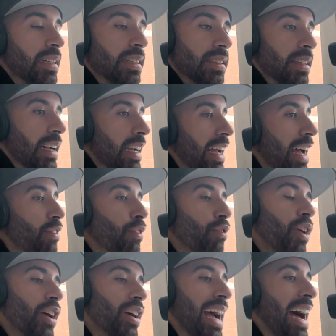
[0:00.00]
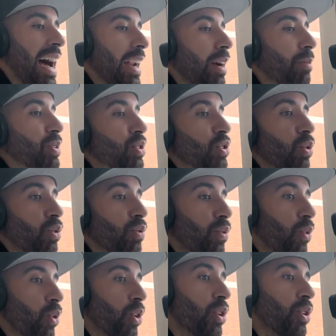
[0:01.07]
Today, I have a very hot episode
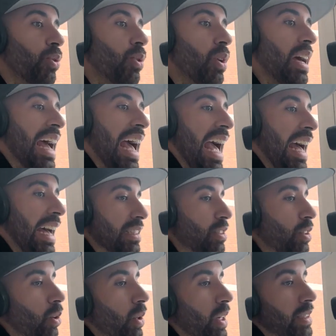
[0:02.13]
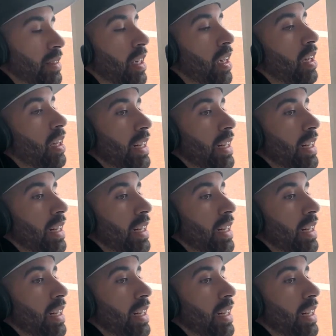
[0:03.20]
for you, as always.